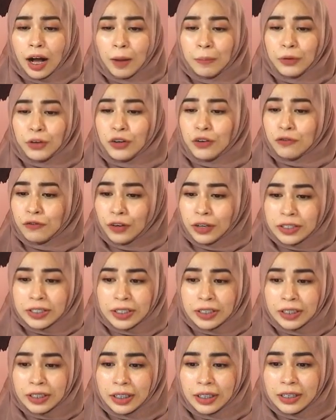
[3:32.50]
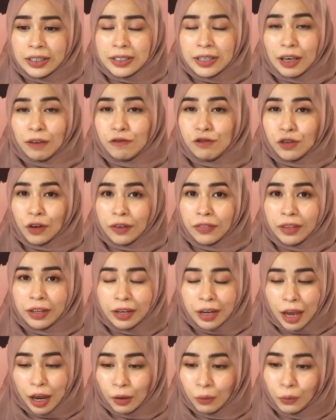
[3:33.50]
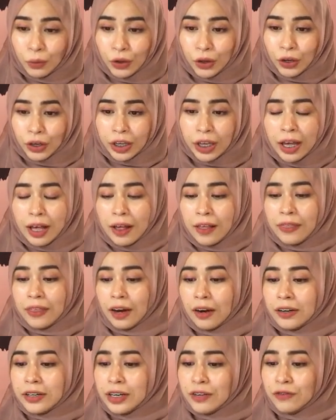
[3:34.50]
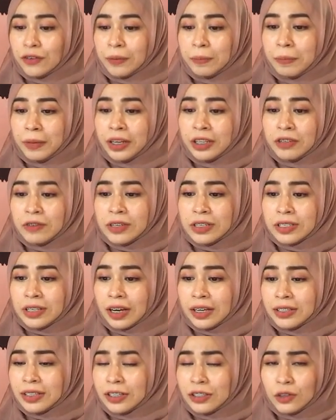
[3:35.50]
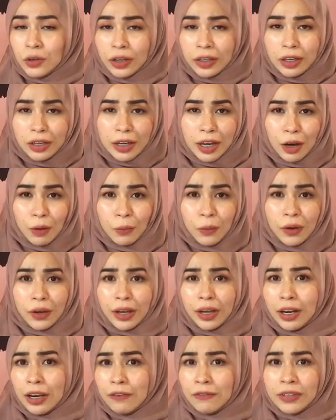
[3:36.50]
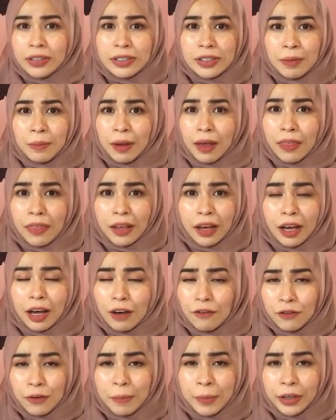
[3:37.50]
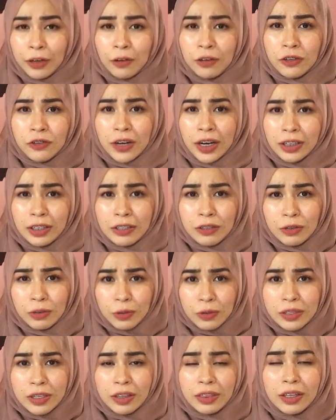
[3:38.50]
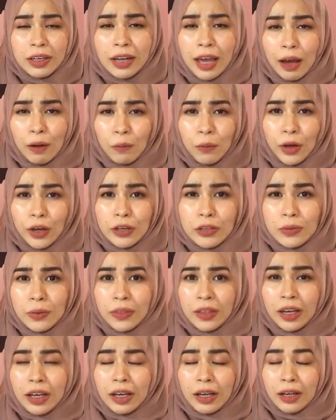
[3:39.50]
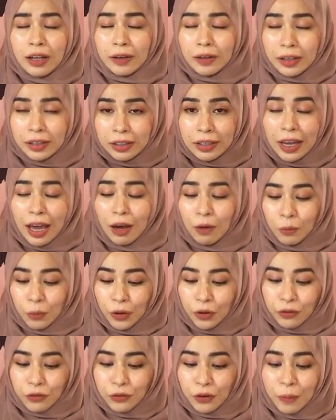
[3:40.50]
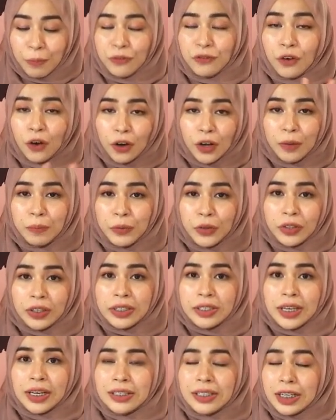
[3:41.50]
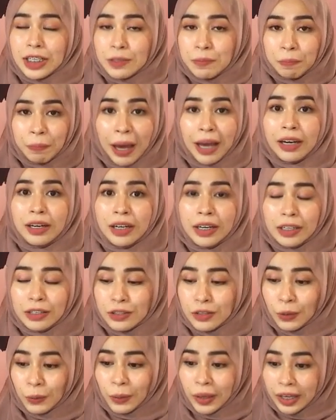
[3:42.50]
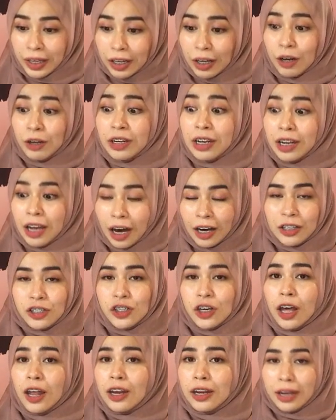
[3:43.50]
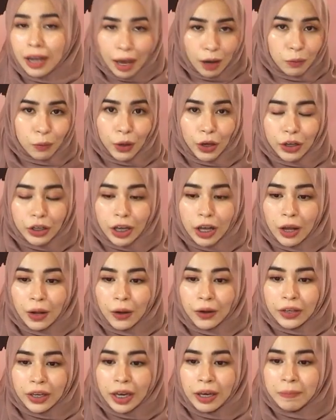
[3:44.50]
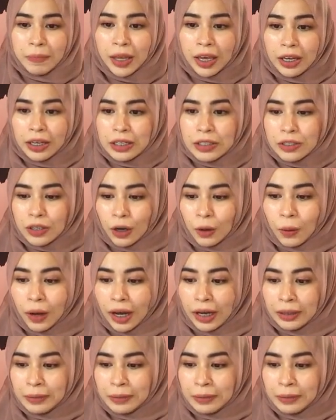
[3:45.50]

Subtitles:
universities have joined the network. There are different military sites that join the network, and even some other government contractors using the network. So the network from four computers has expanded to like a larger network. Okay, so